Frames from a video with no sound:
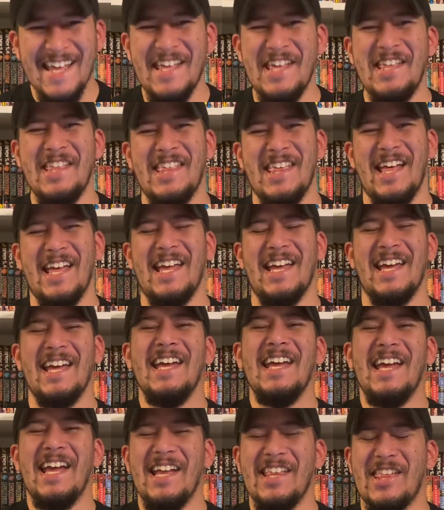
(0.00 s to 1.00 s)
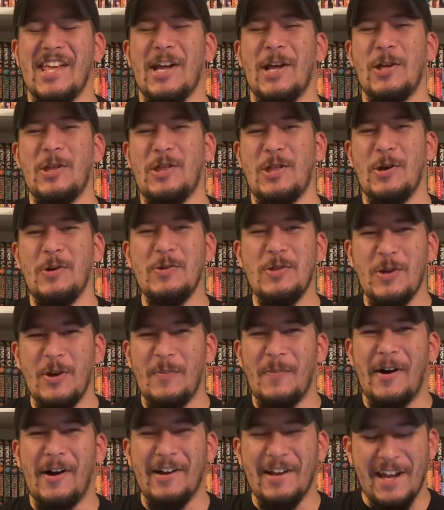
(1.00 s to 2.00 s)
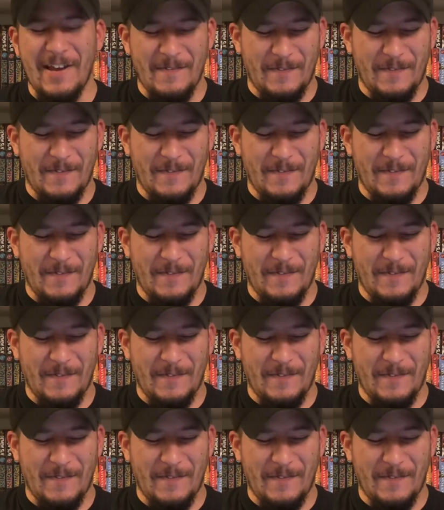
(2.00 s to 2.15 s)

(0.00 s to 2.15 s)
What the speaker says: it's like a shoujo manga,